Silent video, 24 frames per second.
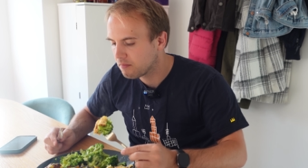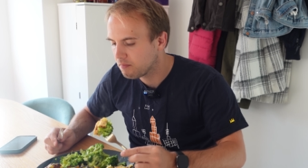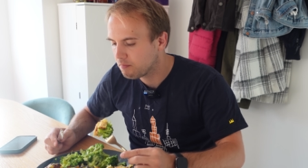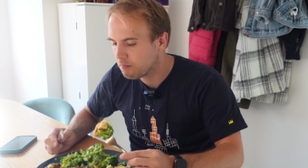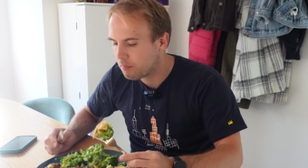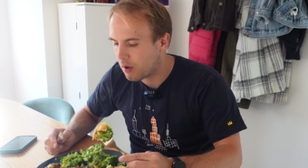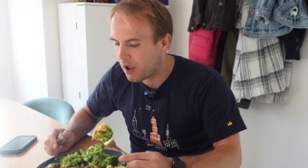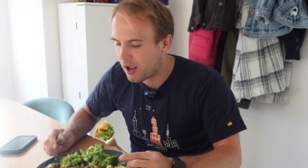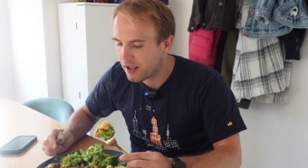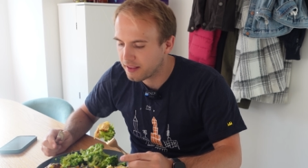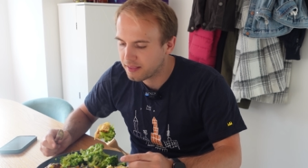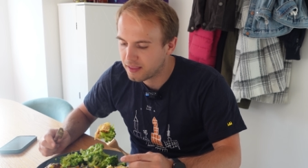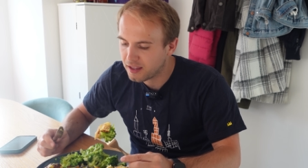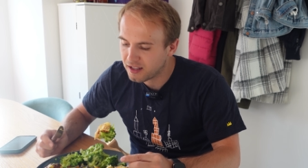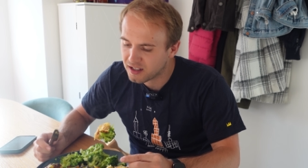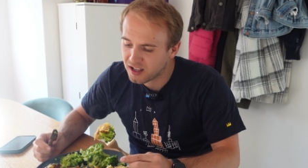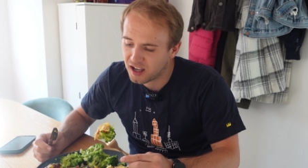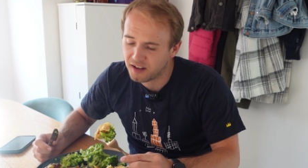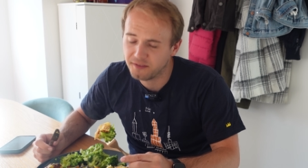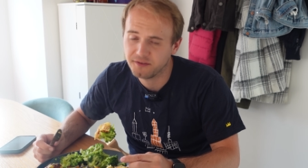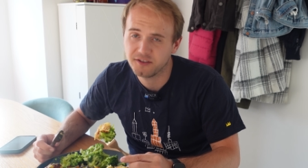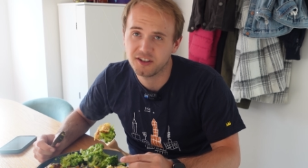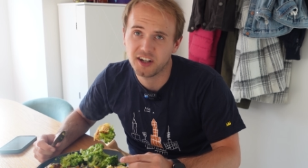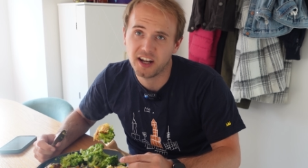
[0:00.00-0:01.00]
But I think
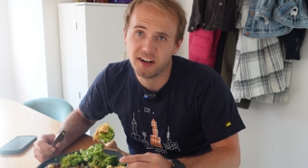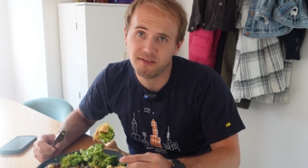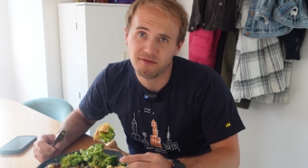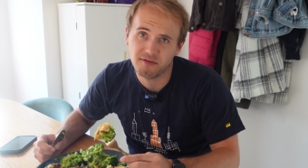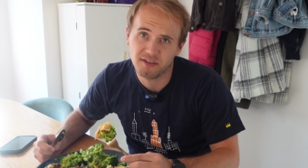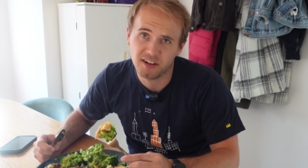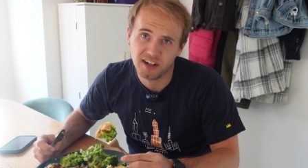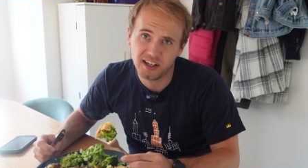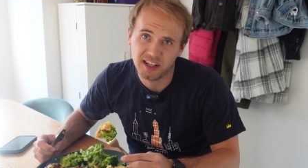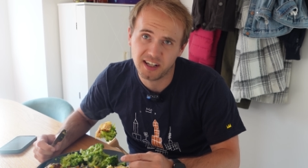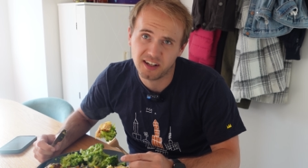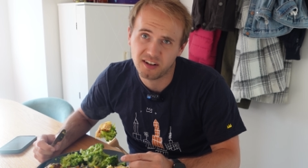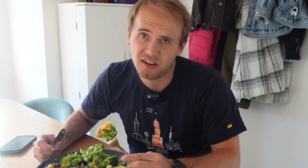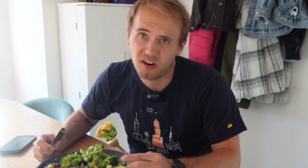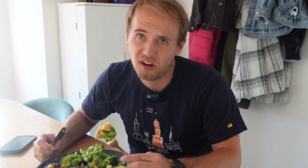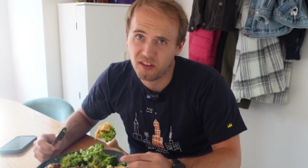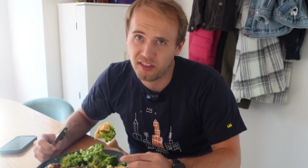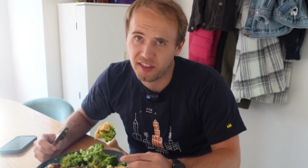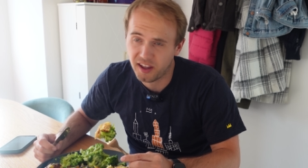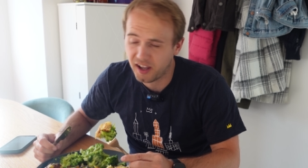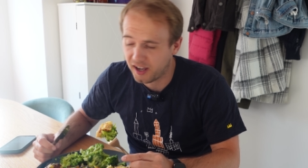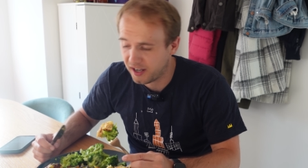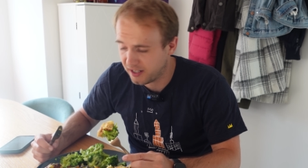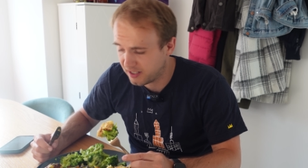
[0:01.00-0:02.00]
I've generally got
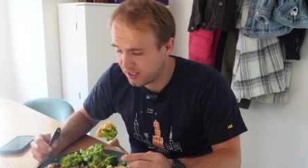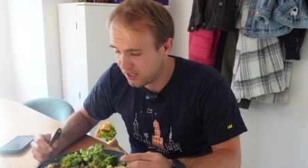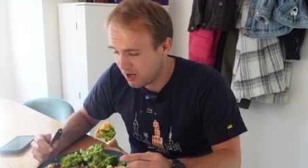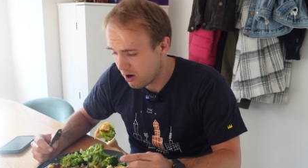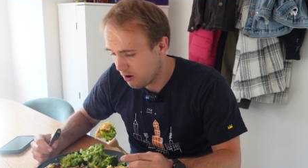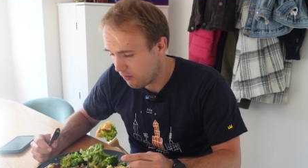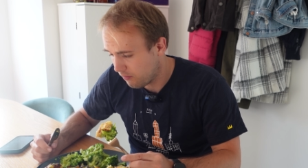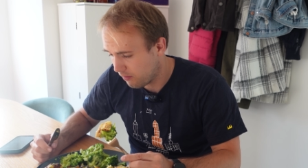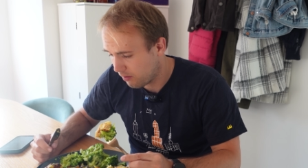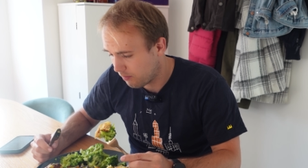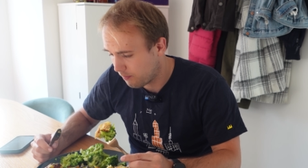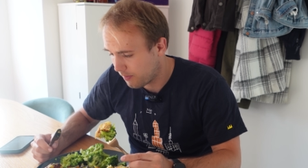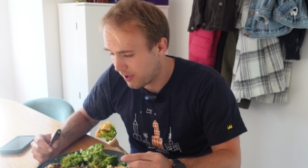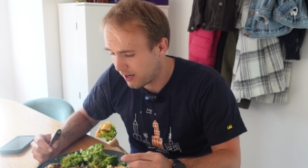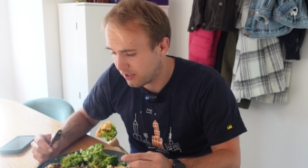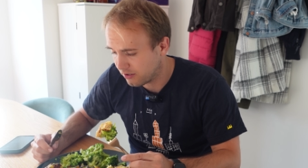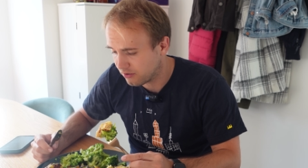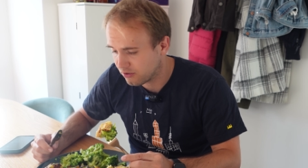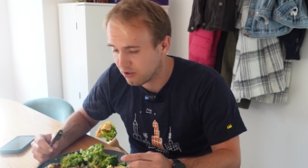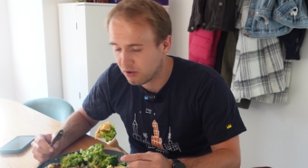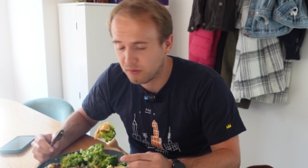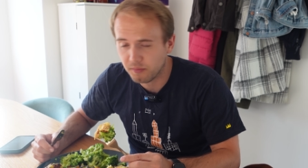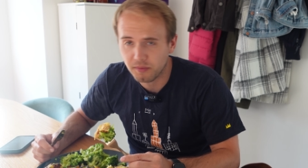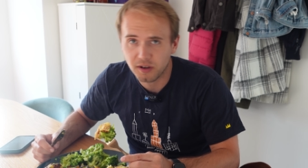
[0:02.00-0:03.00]
the idea of a
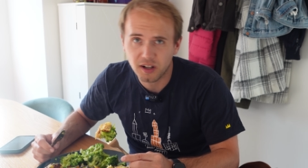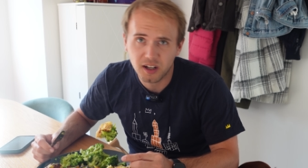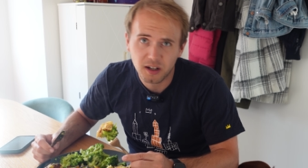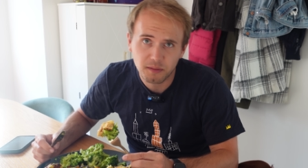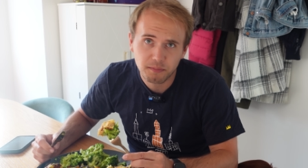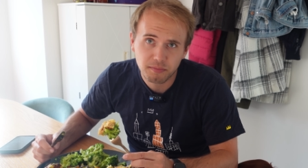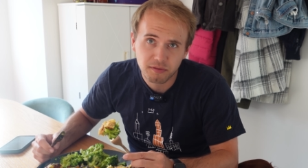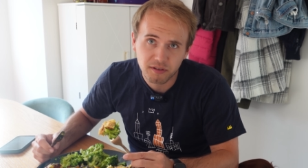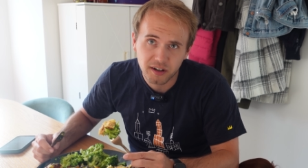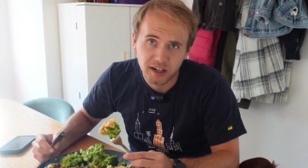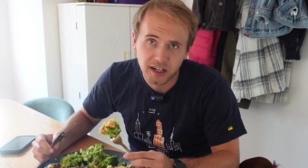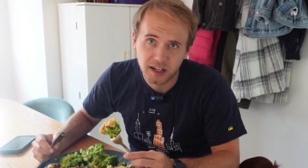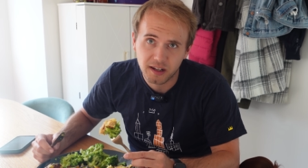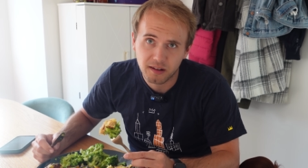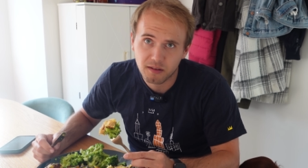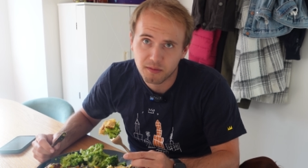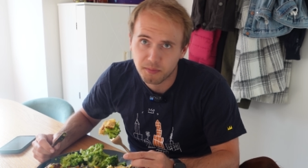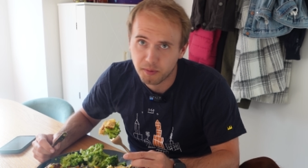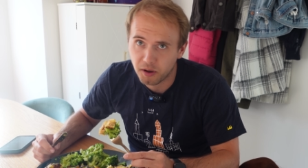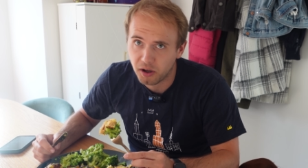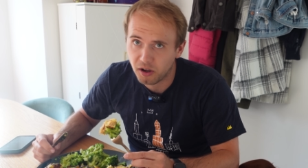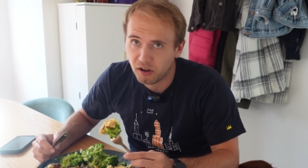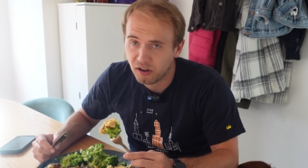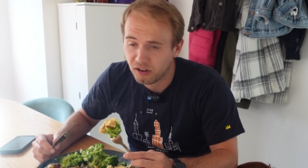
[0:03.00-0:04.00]
Spanish omelette pretty
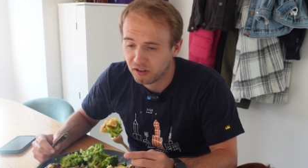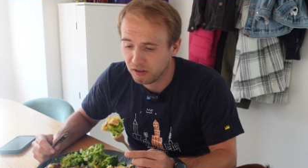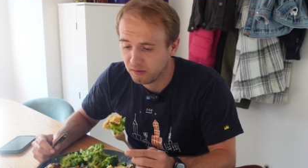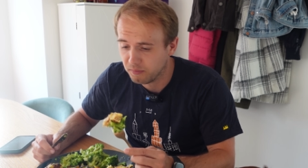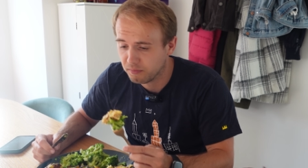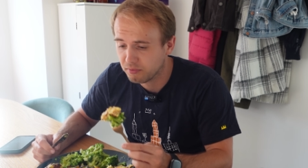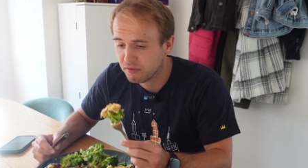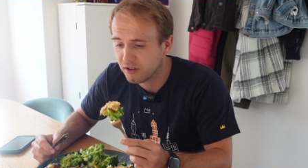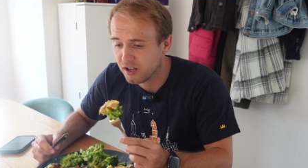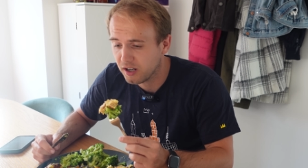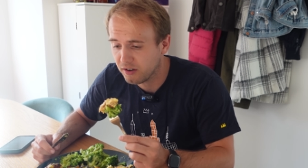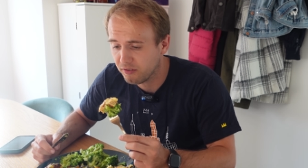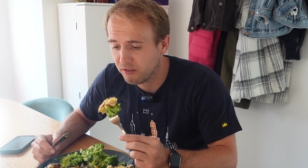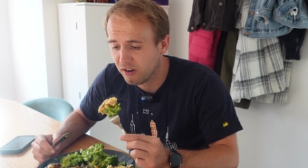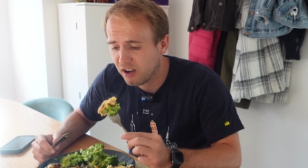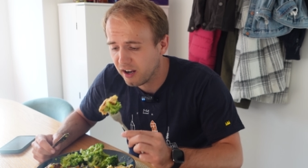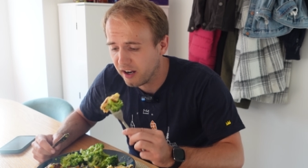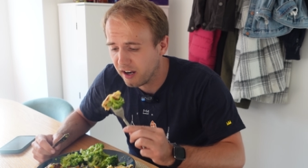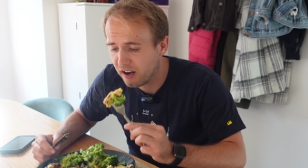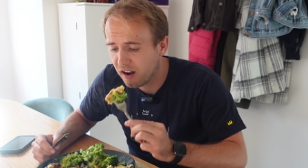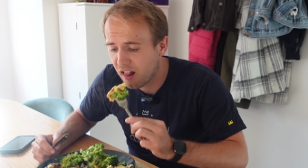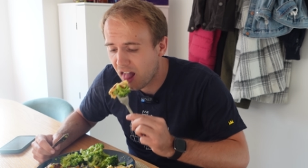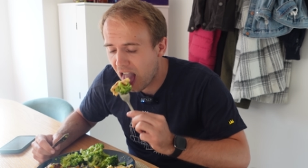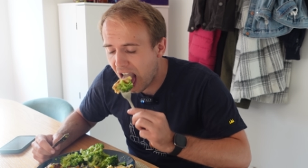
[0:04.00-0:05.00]
spot on and pretty
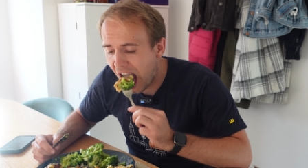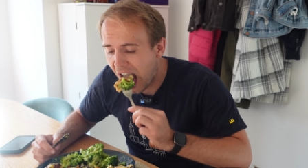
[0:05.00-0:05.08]
right.